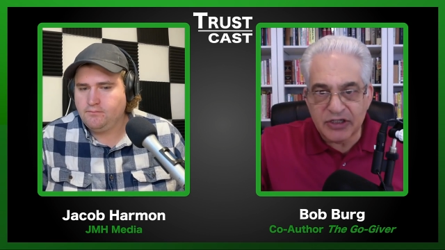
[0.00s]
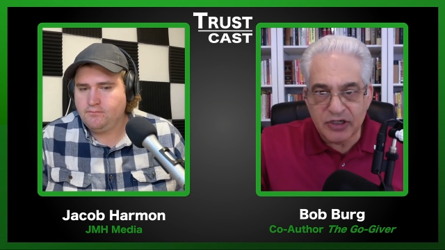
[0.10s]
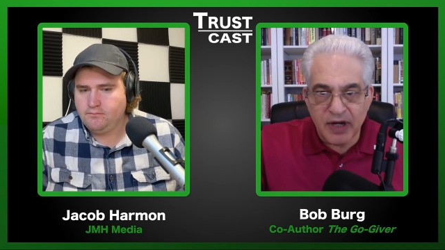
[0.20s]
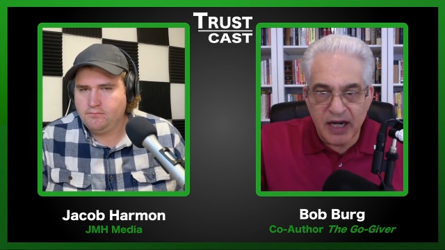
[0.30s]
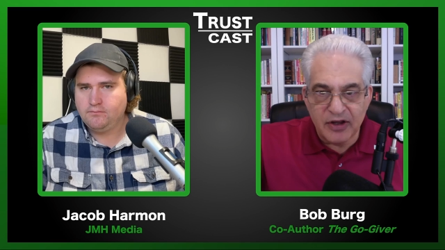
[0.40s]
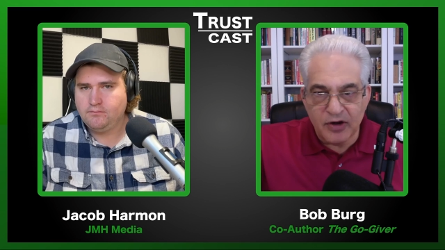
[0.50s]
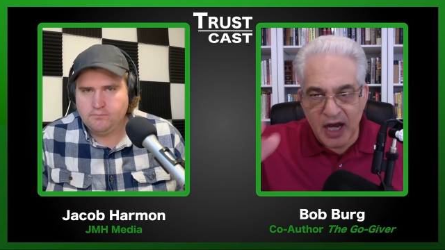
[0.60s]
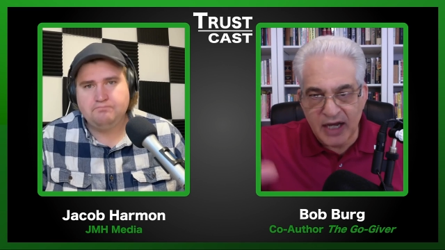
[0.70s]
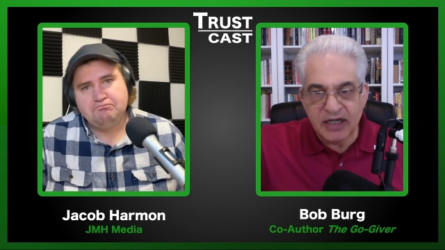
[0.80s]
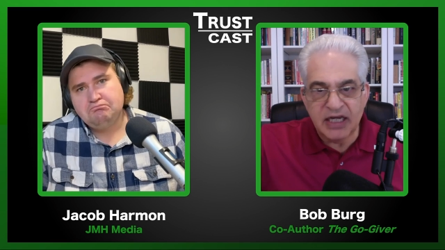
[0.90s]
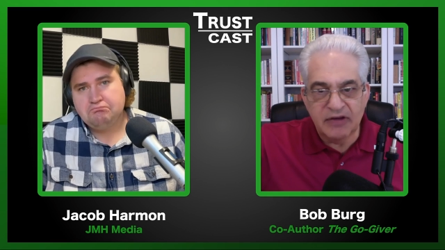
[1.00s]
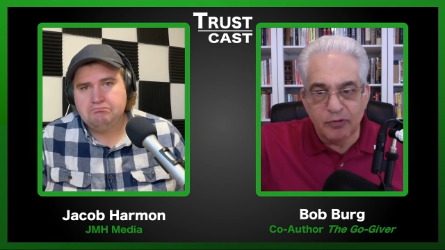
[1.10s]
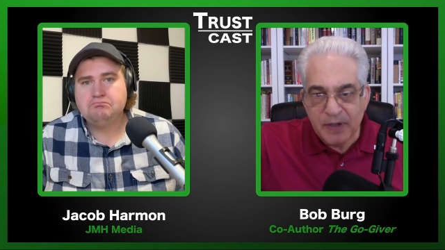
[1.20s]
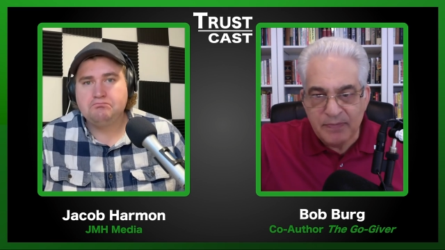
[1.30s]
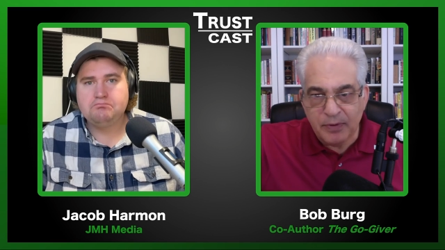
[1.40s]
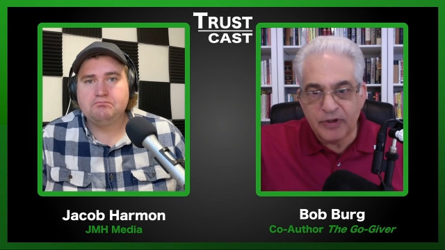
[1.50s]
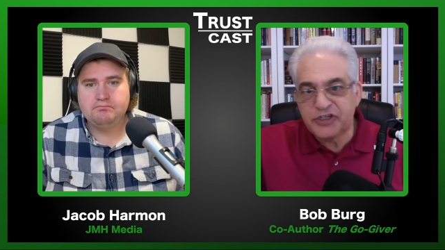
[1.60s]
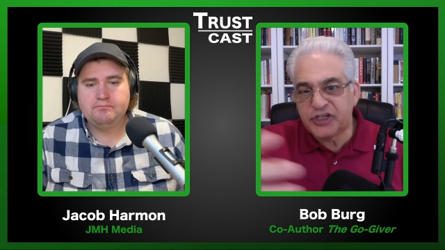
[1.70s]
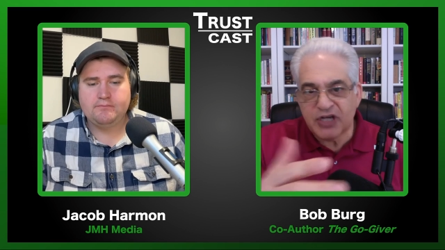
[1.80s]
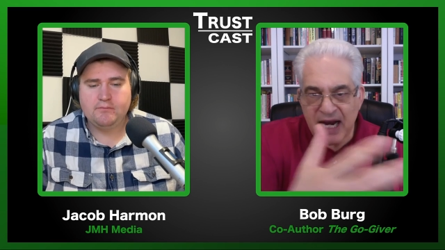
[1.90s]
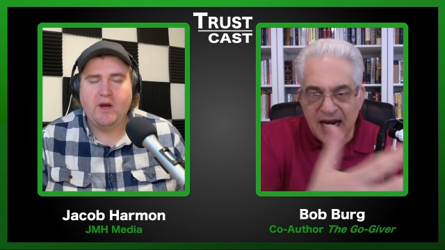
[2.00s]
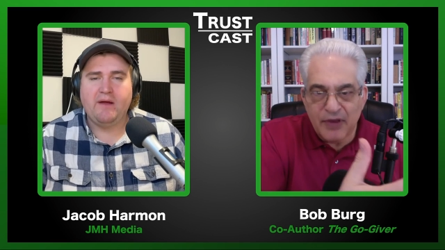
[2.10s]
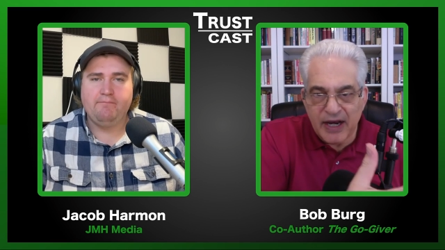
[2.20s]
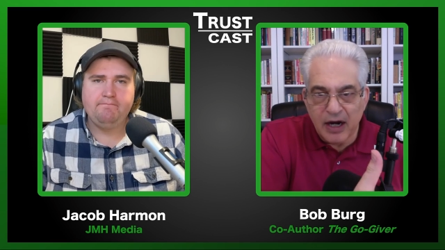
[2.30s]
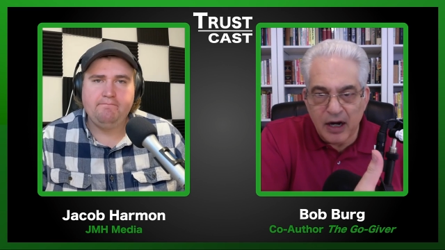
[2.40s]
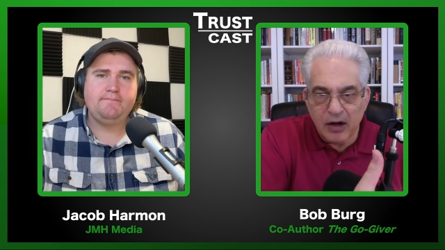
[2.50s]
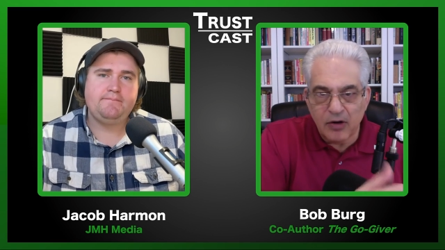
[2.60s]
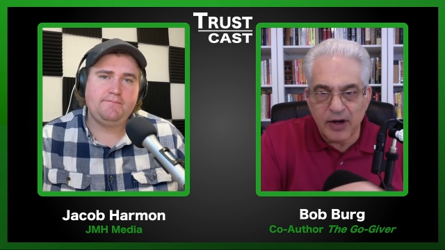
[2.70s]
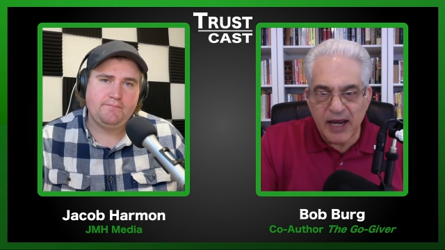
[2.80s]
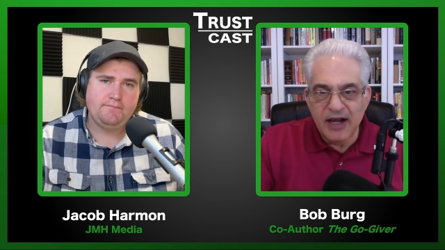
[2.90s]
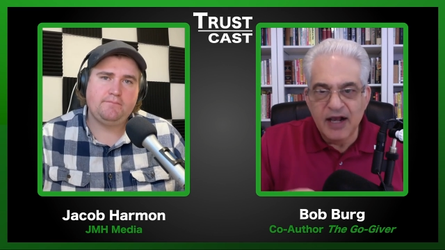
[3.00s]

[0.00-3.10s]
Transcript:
Speaker 1: Okay. They're not evil people. That's just how right. they are. Okay.